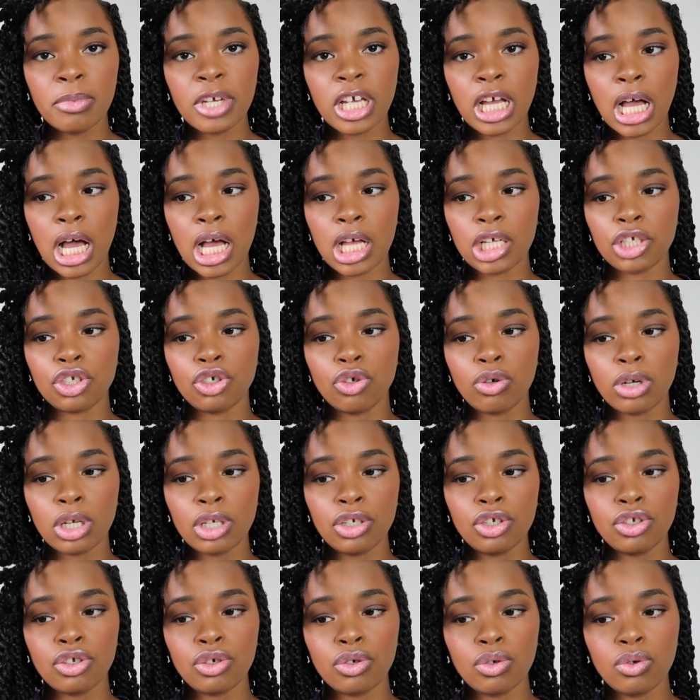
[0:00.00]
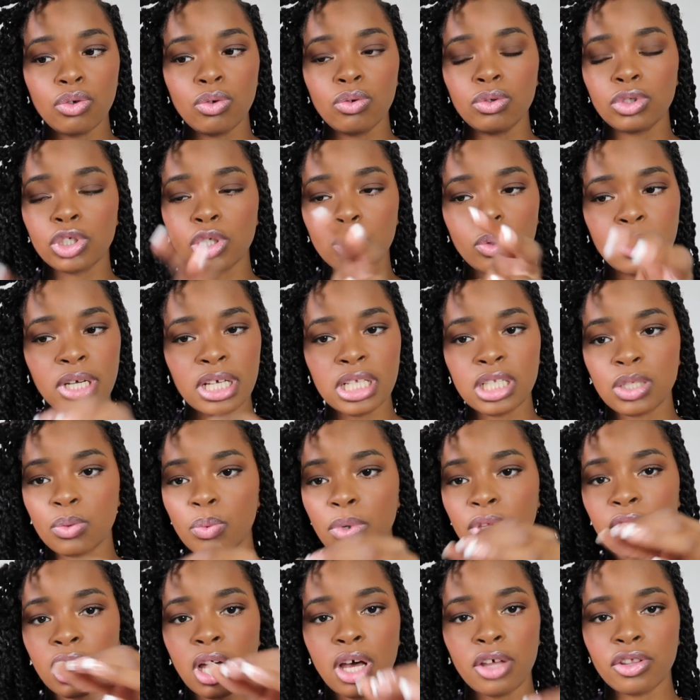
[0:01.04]
because you can do twists
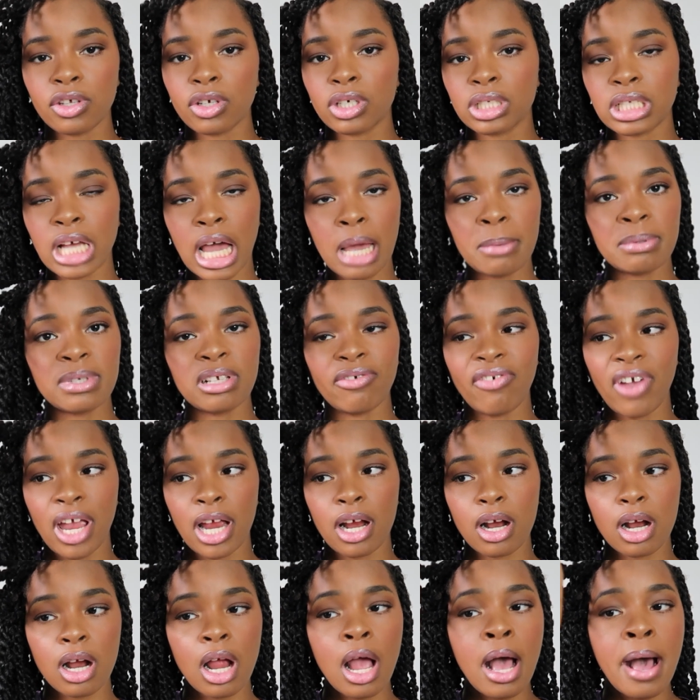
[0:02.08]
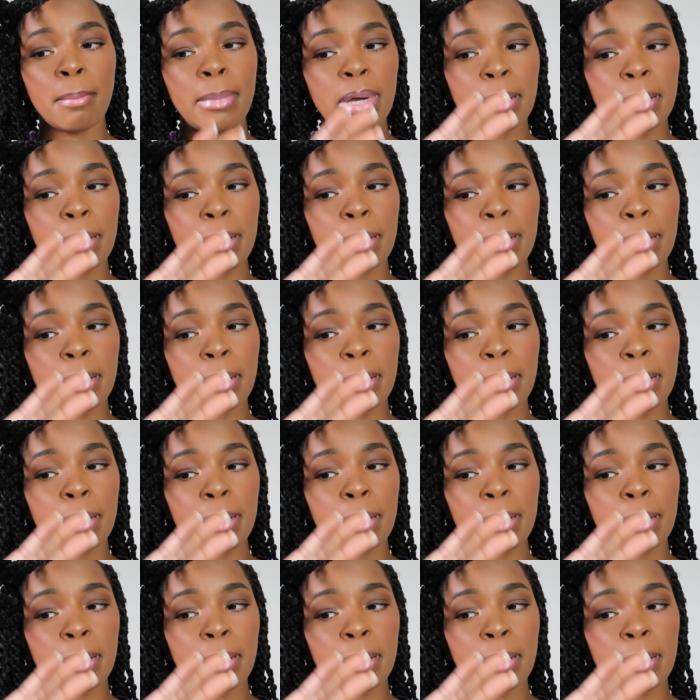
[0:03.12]
with other types of hair,